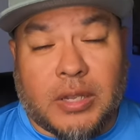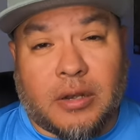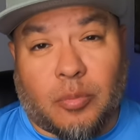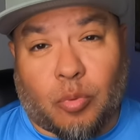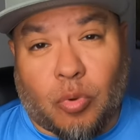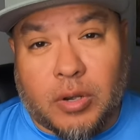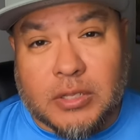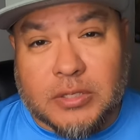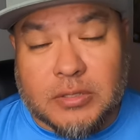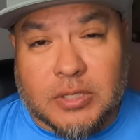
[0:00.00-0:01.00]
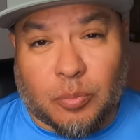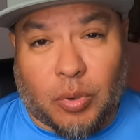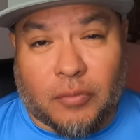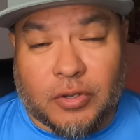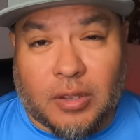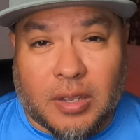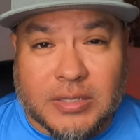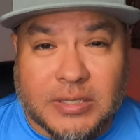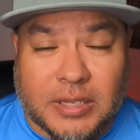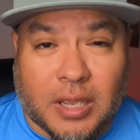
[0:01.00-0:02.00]
Ended up running to some private
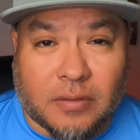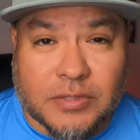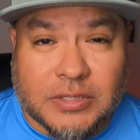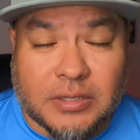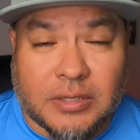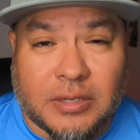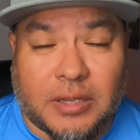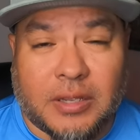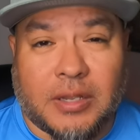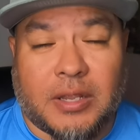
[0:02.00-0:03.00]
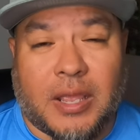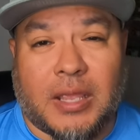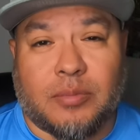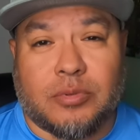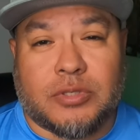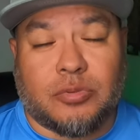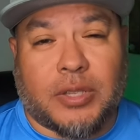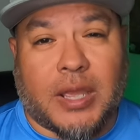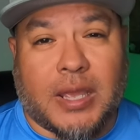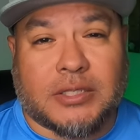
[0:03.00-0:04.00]
docks in Galveston and able to
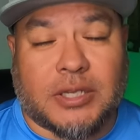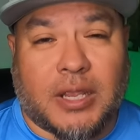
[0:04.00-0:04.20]
catch